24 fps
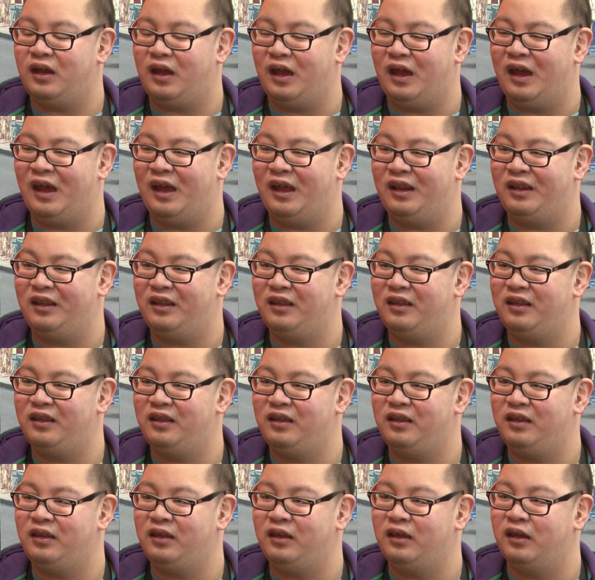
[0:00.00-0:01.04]

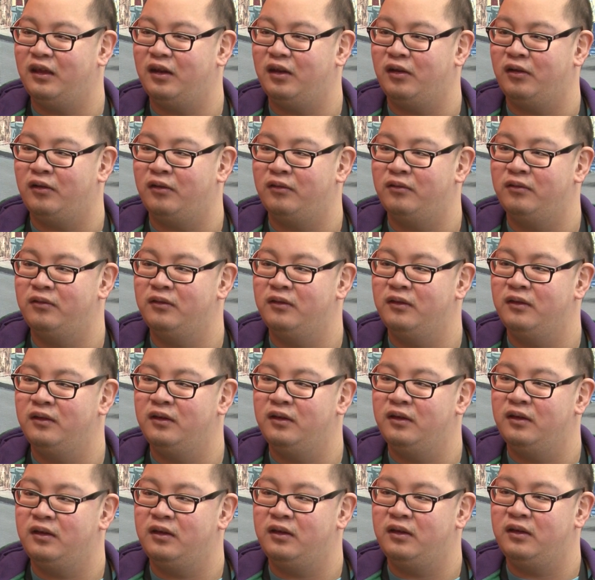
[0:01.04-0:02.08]
And, you know,
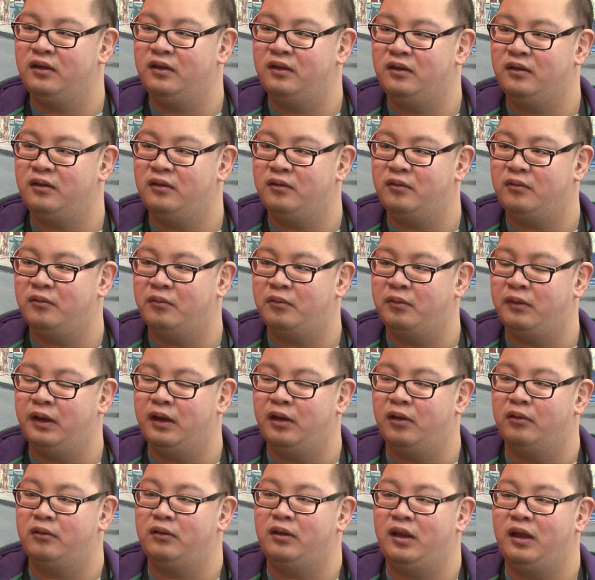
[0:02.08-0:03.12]

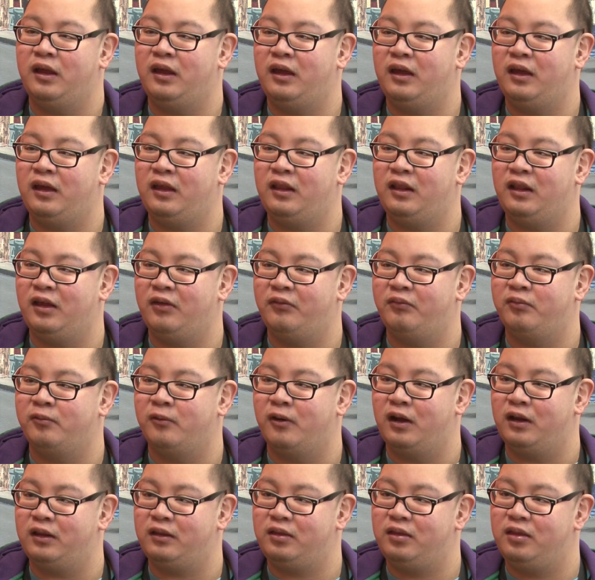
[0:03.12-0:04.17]
we only live
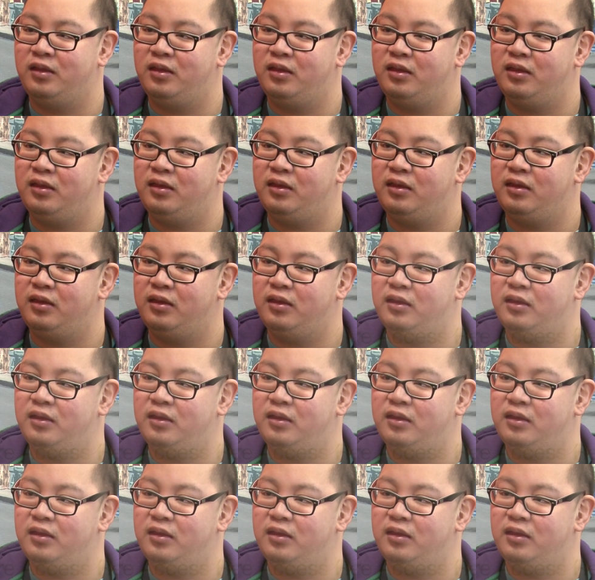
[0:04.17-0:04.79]
once.